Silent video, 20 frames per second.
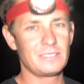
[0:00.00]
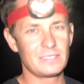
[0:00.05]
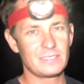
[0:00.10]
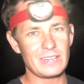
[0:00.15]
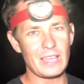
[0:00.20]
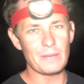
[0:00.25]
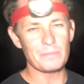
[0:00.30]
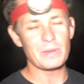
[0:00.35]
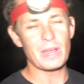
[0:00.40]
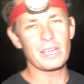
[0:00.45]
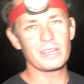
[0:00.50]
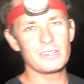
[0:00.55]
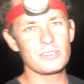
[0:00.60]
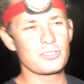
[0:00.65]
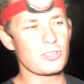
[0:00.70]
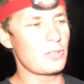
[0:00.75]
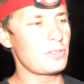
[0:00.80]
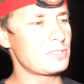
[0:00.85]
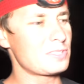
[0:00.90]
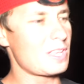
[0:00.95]
Now, I'm not going to
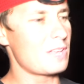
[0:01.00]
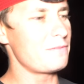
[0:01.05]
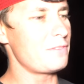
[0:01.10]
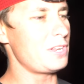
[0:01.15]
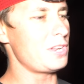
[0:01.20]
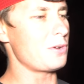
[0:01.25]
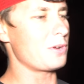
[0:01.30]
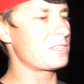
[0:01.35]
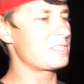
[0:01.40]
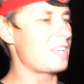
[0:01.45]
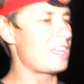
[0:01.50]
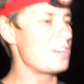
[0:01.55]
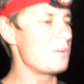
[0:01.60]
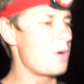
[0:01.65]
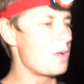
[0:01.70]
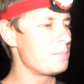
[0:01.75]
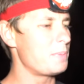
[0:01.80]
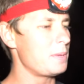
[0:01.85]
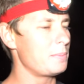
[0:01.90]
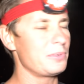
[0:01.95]
show this on video because I don't
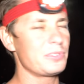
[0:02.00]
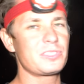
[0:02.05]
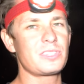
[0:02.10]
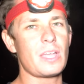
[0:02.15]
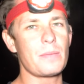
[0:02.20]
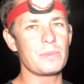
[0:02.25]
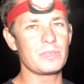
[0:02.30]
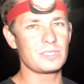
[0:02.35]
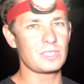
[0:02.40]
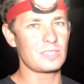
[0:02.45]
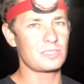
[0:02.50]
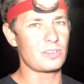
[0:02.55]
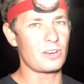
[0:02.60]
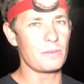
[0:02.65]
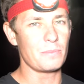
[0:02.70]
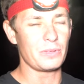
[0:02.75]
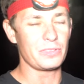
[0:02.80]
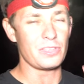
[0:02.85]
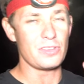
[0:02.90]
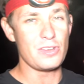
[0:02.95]
want people's stomachs to
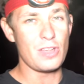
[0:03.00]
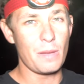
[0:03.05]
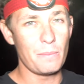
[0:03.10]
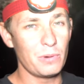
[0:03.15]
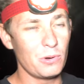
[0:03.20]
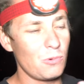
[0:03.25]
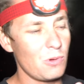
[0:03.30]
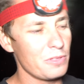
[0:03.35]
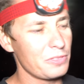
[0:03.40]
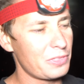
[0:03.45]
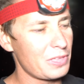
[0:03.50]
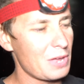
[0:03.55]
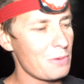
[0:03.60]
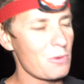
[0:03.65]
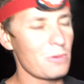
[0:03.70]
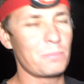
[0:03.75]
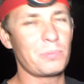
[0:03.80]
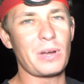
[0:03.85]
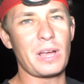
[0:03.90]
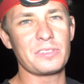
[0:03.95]
turn, but the #1 thing
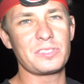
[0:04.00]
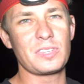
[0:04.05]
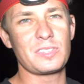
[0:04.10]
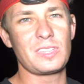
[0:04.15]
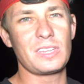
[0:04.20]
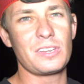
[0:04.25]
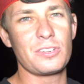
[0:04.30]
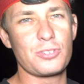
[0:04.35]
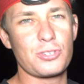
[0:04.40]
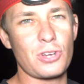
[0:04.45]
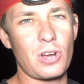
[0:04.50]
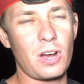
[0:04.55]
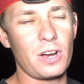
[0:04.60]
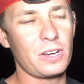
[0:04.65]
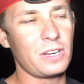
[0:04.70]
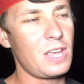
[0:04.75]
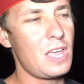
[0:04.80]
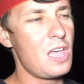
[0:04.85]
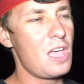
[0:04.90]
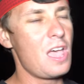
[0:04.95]
when processing a shark,
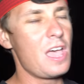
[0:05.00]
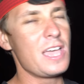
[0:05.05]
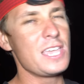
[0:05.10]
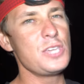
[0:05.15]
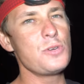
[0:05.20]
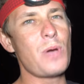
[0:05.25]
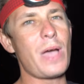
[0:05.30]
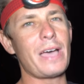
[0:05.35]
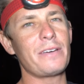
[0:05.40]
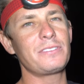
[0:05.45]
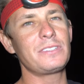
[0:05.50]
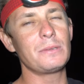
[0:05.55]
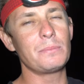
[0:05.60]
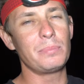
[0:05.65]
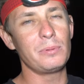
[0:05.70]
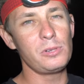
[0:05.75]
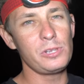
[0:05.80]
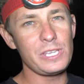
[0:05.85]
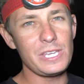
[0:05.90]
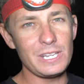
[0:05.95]
you have to
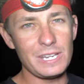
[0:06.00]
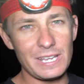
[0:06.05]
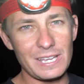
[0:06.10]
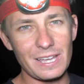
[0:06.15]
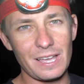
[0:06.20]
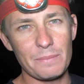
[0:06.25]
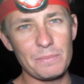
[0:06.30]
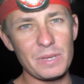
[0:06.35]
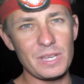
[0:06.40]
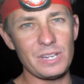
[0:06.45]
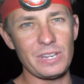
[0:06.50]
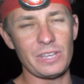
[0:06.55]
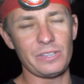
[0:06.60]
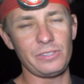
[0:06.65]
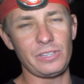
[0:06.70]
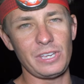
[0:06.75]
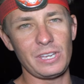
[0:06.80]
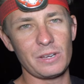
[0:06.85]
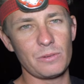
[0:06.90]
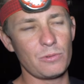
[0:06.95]
bleed it
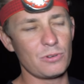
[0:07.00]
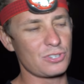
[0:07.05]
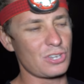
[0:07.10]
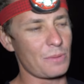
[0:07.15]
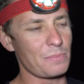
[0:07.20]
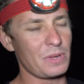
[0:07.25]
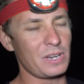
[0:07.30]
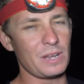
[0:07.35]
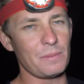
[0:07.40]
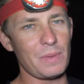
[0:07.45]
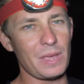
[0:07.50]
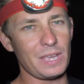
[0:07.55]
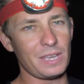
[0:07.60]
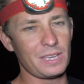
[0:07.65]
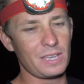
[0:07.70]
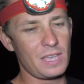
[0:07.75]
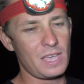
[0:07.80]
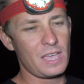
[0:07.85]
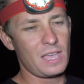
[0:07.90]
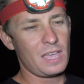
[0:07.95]
immediately, which I'm going to make
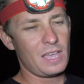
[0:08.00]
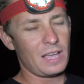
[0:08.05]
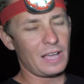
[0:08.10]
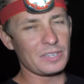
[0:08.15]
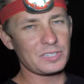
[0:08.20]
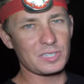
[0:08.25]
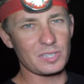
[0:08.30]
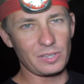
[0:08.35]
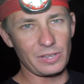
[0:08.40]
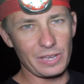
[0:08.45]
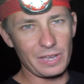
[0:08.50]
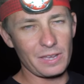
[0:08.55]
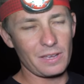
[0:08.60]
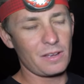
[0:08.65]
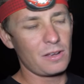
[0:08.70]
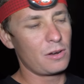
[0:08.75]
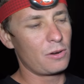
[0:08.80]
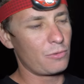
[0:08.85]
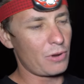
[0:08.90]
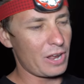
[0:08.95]
a slit
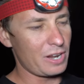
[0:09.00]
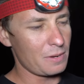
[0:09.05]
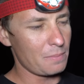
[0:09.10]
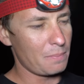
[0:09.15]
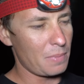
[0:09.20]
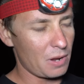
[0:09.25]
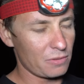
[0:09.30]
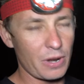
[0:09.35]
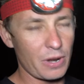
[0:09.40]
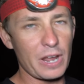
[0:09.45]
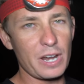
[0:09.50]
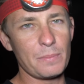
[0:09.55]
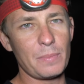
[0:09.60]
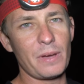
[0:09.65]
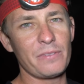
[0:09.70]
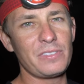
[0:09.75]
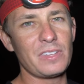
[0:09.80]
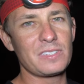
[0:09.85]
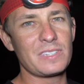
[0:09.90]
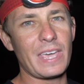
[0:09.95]
right
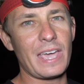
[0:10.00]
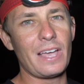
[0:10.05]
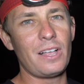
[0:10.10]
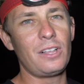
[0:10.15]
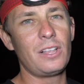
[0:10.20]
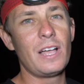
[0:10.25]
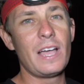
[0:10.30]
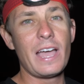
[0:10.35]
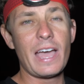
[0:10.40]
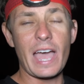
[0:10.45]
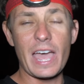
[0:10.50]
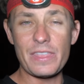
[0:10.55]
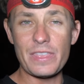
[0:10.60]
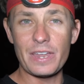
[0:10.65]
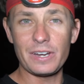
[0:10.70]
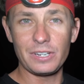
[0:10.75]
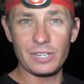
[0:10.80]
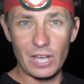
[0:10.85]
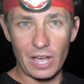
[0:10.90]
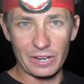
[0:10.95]
above the tail and
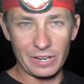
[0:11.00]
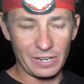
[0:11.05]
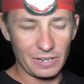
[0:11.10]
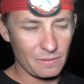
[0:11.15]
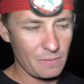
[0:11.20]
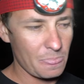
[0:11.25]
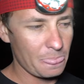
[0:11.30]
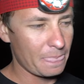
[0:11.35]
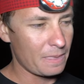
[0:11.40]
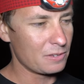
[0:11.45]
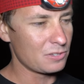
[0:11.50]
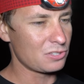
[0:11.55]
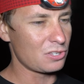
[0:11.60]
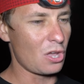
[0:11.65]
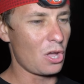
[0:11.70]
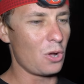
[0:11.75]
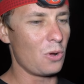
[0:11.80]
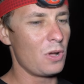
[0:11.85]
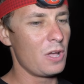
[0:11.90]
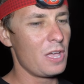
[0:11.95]
then gut it.
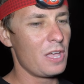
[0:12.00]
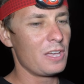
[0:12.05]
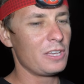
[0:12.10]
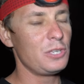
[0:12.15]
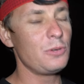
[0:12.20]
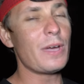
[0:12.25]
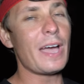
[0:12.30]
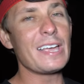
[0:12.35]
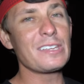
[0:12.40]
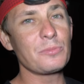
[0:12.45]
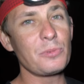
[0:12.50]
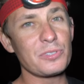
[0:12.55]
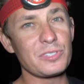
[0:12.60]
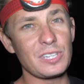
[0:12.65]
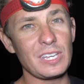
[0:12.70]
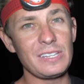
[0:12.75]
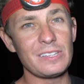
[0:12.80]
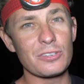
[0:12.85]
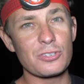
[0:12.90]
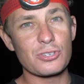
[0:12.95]
So you guys will
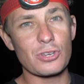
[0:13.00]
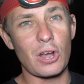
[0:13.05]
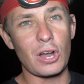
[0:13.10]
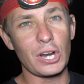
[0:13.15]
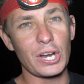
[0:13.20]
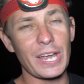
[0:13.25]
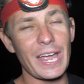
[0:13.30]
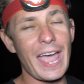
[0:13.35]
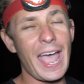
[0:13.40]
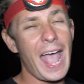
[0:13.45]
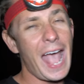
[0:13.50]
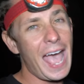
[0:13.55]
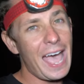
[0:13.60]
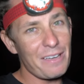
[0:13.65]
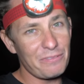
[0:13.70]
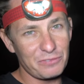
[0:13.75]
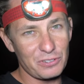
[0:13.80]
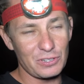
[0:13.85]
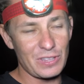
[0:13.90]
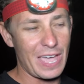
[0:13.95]
see the shark
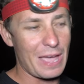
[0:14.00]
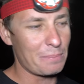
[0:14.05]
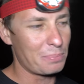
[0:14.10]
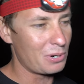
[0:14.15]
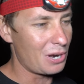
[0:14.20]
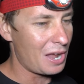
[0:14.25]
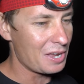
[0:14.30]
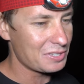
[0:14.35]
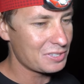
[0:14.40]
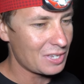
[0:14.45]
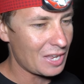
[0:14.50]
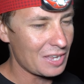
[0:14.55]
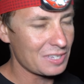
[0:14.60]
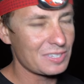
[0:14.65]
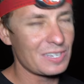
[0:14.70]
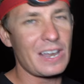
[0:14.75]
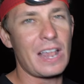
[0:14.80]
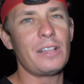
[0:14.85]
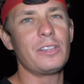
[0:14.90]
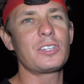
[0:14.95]
after that
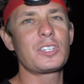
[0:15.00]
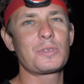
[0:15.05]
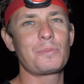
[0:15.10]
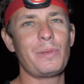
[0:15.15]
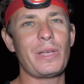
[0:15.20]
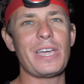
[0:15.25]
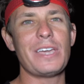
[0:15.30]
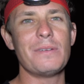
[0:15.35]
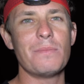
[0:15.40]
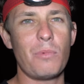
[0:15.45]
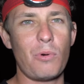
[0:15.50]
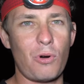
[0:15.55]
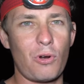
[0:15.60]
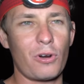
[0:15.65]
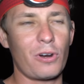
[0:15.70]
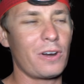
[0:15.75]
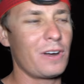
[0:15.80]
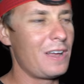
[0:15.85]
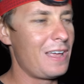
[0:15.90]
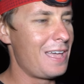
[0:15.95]
process, and I'll explain
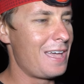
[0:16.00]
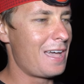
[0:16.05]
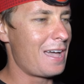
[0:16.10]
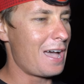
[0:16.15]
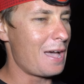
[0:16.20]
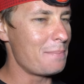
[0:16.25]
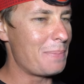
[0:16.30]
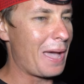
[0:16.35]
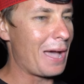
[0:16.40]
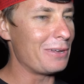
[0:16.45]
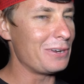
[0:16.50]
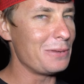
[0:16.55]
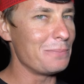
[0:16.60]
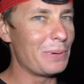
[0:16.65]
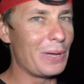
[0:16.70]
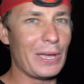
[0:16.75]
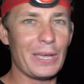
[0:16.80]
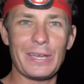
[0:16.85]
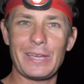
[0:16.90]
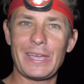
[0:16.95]
more about it.
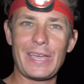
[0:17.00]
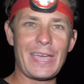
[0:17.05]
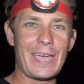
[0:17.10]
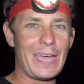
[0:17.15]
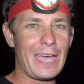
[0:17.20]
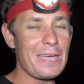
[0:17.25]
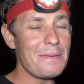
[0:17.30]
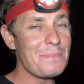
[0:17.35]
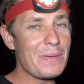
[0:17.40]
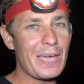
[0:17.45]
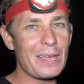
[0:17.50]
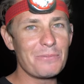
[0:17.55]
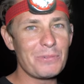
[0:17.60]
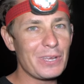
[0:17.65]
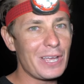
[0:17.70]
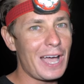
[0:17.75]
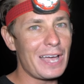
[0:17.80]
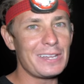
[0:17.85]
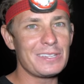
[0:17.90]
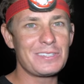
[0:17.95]
But hey man,
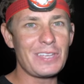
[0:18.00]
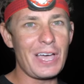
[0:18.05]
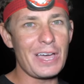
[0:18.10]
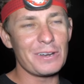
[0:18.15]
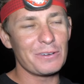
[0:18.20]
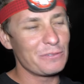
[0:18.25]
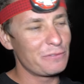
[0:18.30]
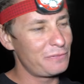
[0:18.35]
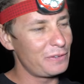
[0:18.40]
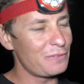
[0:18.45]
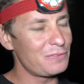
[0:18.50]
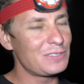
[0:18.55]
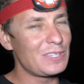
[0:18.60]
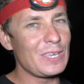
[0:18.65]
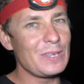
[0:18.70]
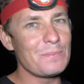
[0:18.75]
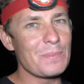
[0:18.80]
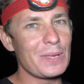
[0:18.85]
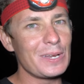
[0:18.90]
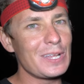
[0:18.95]
we got it done.
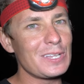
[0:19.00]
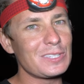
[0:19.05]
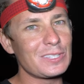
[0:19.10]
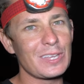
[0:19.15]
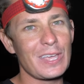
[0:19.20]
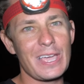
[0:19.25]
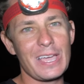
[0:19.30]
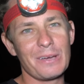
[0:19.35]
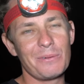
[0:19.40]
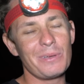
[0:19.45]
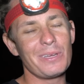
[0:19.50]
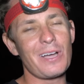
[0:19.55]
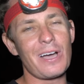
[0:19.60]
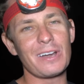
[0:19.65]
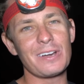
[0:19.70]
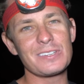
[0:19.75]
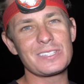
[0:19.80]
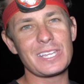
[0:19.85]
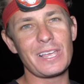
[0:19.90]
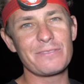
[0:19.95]
15 minutes. We
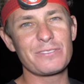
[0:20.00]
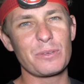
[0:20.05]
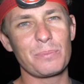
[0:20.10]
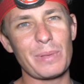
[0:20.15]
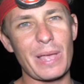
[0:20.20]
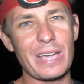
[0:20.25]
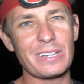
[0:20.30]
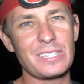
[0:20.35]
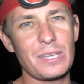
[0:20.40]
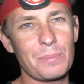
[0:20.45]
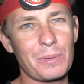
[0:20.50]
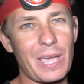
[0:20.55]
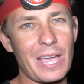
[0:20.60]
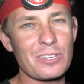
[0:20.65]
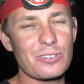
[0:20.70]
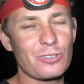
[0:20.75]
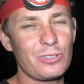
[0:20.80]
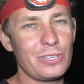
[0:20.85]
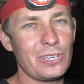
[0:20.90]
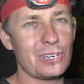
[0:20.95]
got ourselves a blacktip
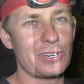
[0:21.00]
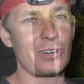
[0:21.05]
catch, clean,